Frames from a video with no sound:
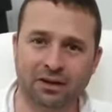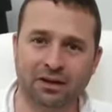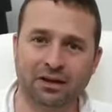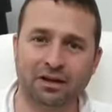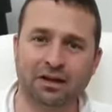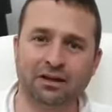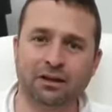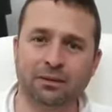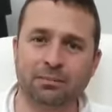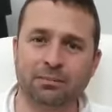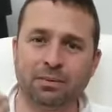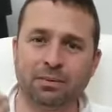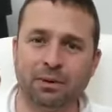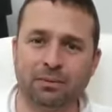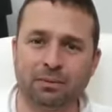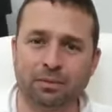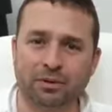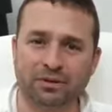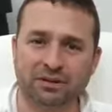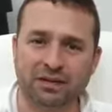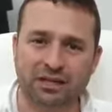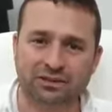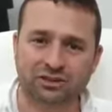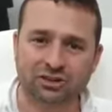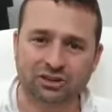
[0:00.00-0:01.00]
And the
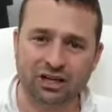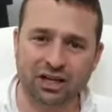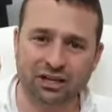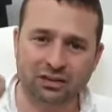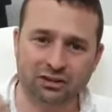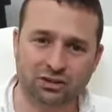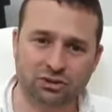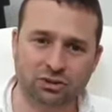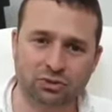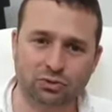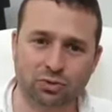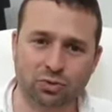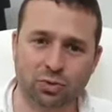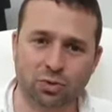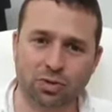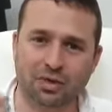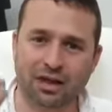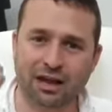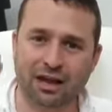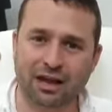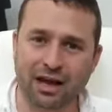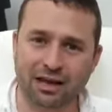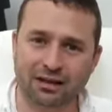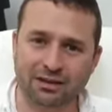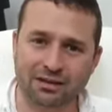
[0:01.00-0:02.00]
people that say the truth,
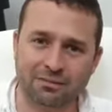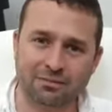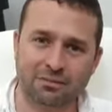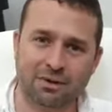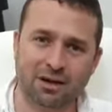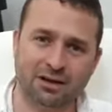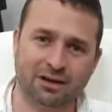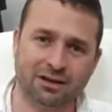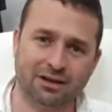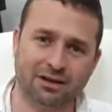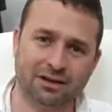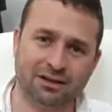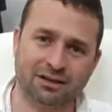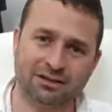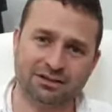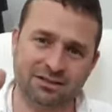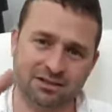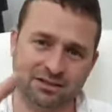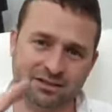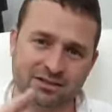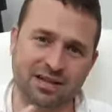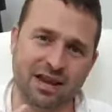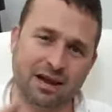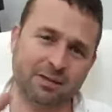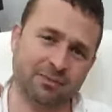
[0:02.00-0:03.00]
they get the money. It's the
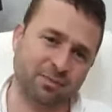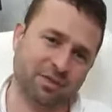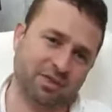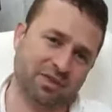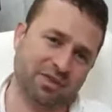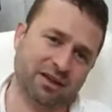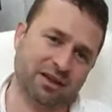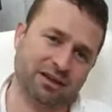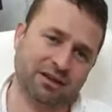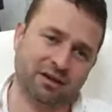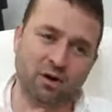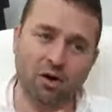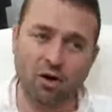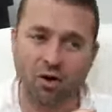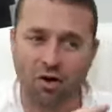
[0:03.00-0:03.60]
same thing.